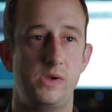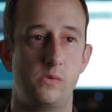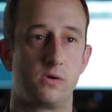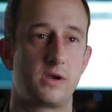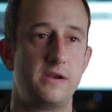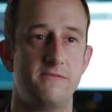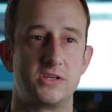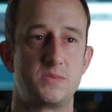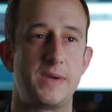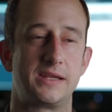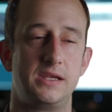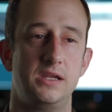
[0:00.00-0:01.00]
We were kind of
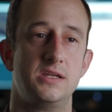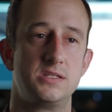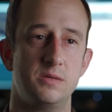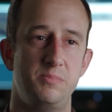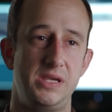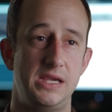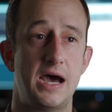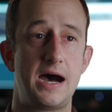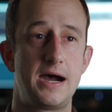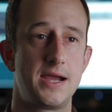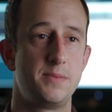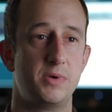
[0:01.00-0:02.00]
expecting it to be
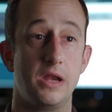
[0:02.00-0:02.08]
high,